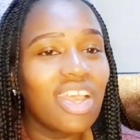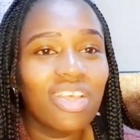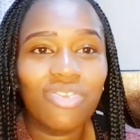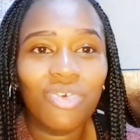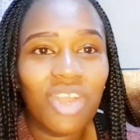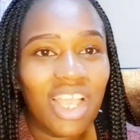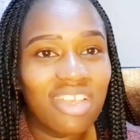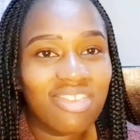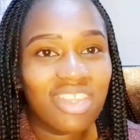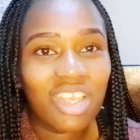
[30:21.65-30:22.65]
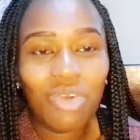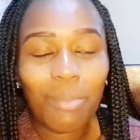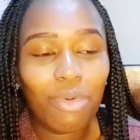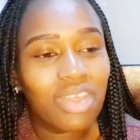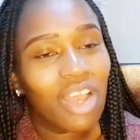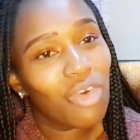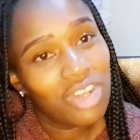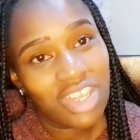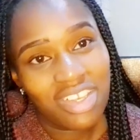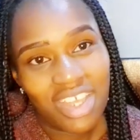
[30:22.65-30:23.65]
So guys, nikiwa postia
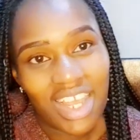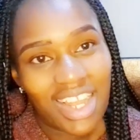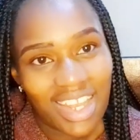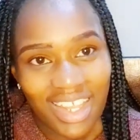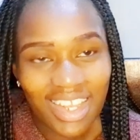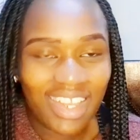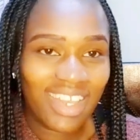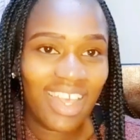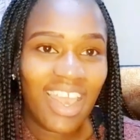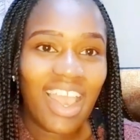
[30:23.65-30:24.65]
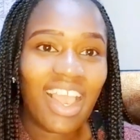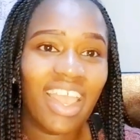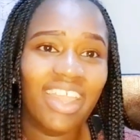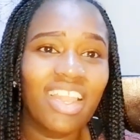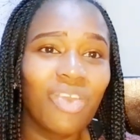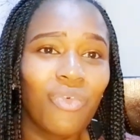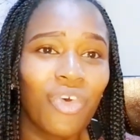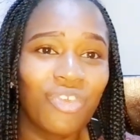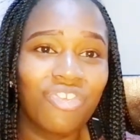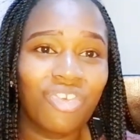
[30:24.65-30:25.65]
content ya cleaning, kindly
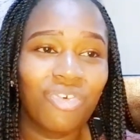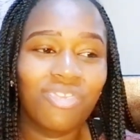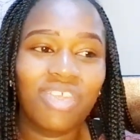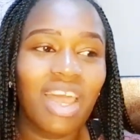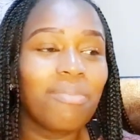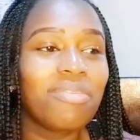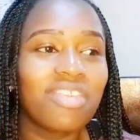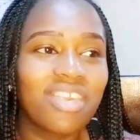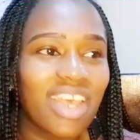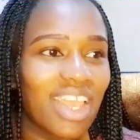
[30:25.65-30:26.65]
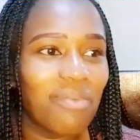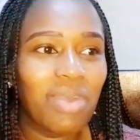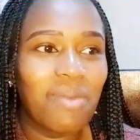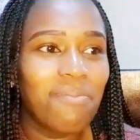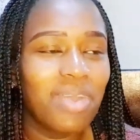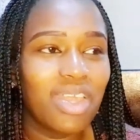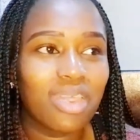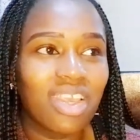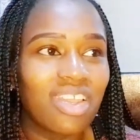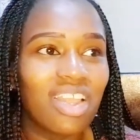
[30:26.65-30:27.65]
watch because I'm trying my
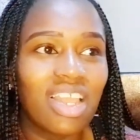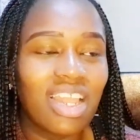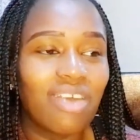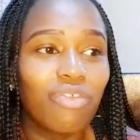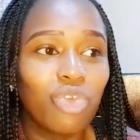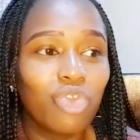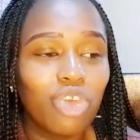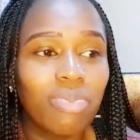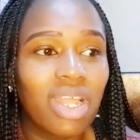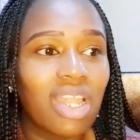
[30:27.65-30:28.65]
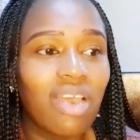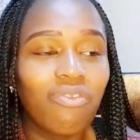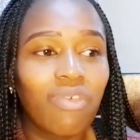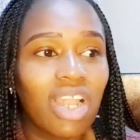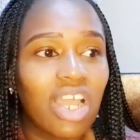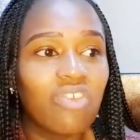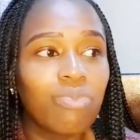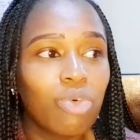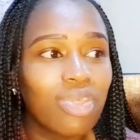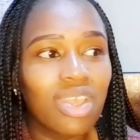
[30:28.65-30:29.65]
best. I really love YouTube. I love
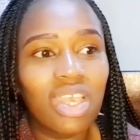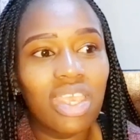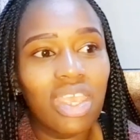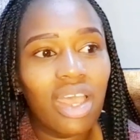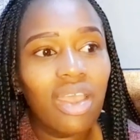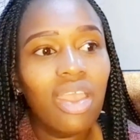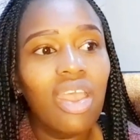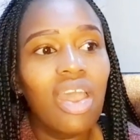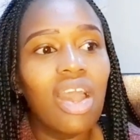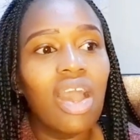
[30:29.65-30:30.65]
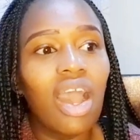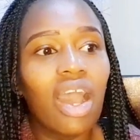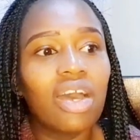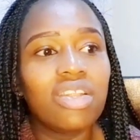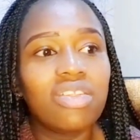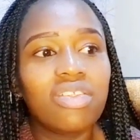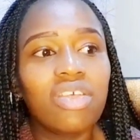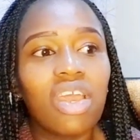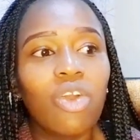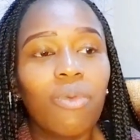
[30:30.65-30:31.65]
posting here. And
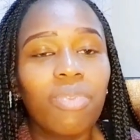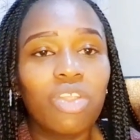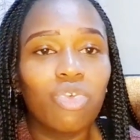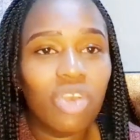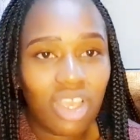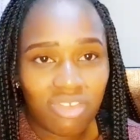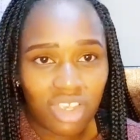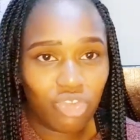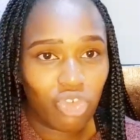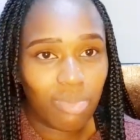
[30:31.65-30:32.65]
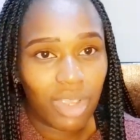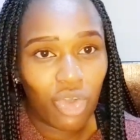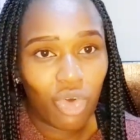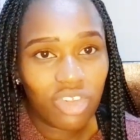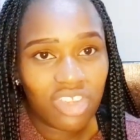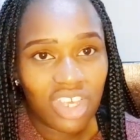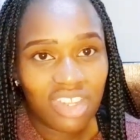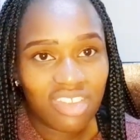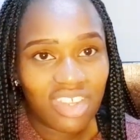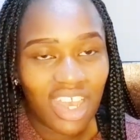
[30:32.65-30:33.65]
I hope that you guys enjoy my content.